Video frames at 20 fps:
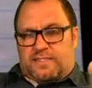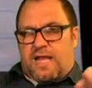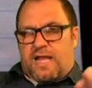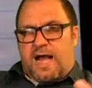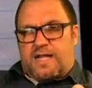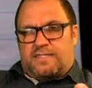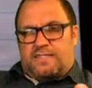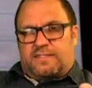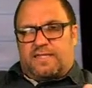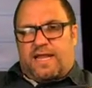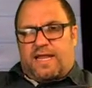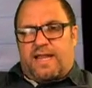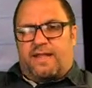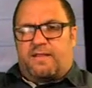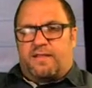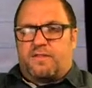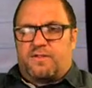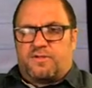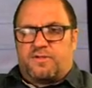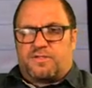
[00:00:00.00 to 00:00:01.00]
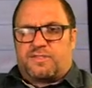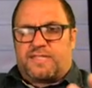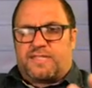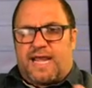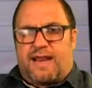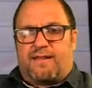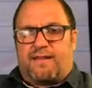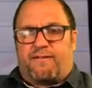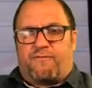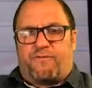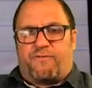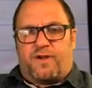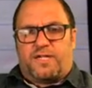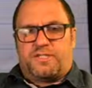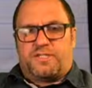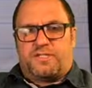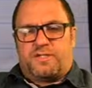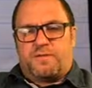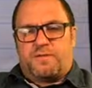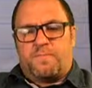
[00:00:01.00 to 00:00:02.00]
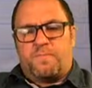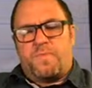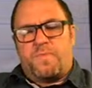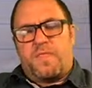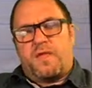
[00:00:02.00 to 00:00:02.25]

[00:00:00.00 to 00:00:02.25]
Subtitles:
not sliding and there's static friction?